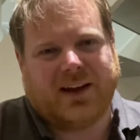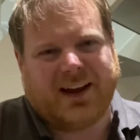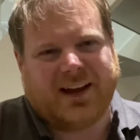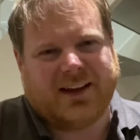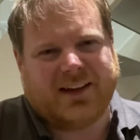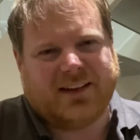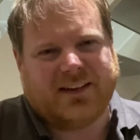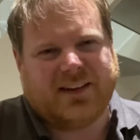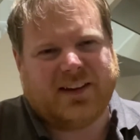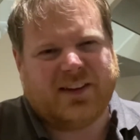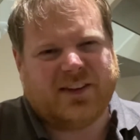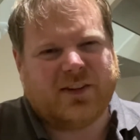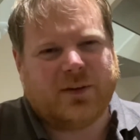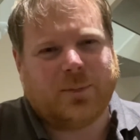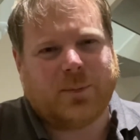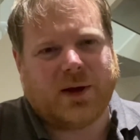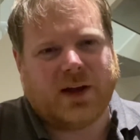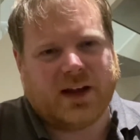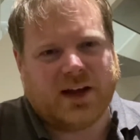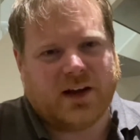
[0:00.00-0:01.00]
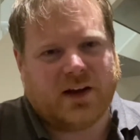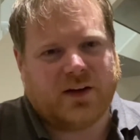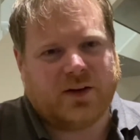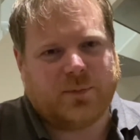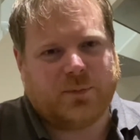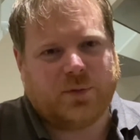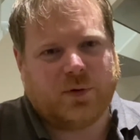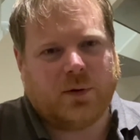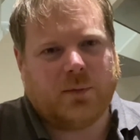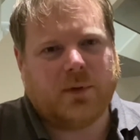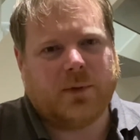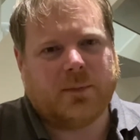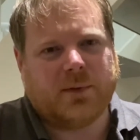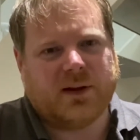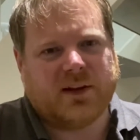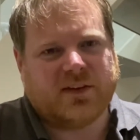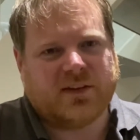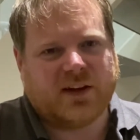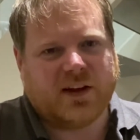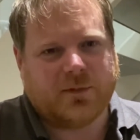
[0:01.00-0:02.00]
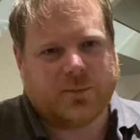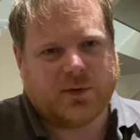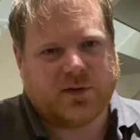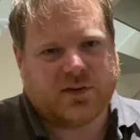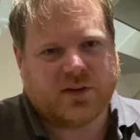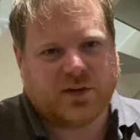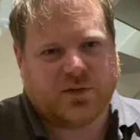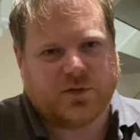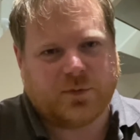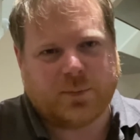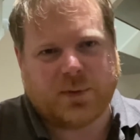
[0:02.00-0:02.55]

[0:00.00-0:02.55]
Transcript: anticipate I probably save myself